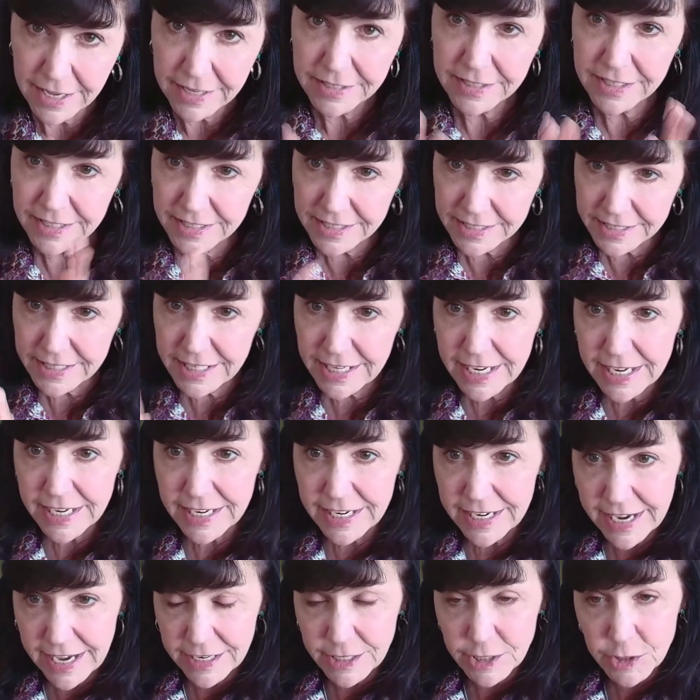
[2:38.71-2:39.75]
to
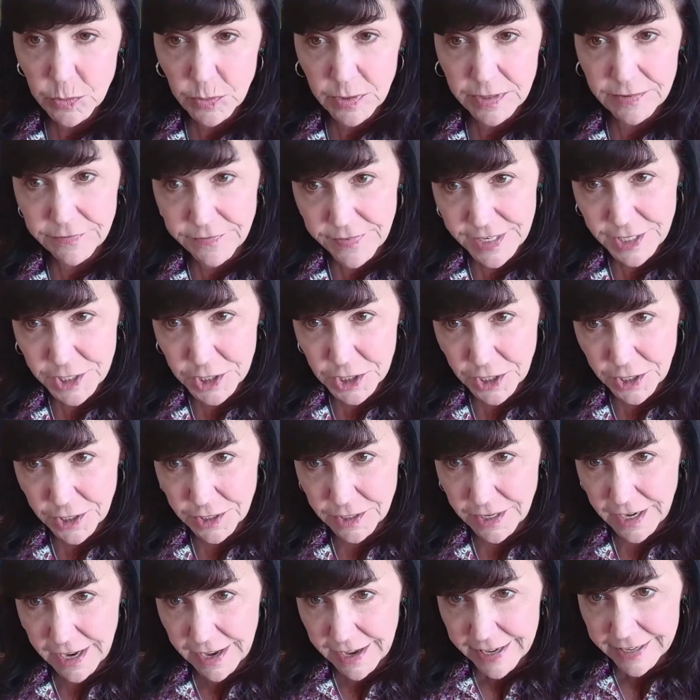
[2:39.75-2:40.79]
see and to
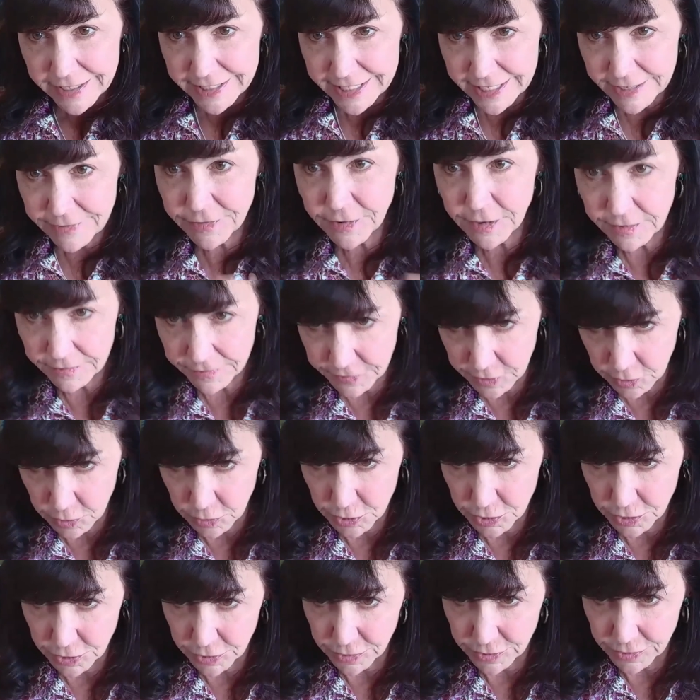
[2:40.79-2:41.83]
envision different
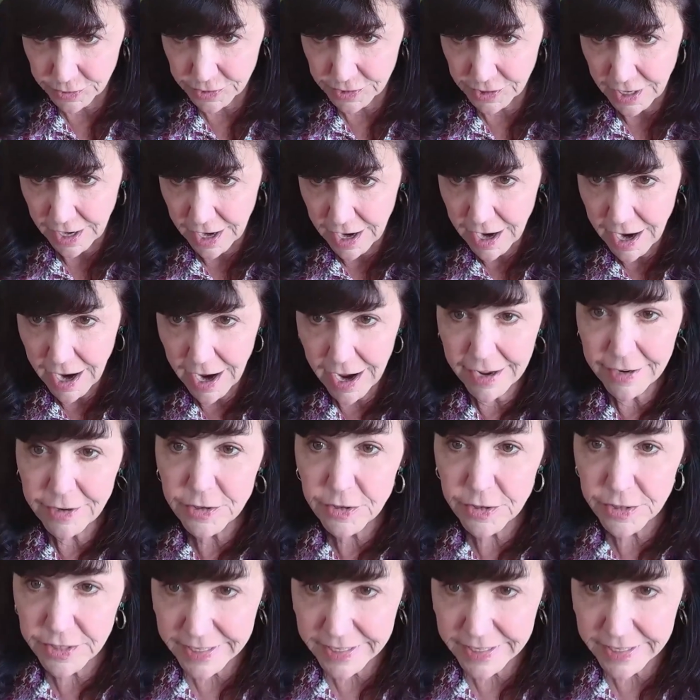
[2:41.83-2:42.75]
futures under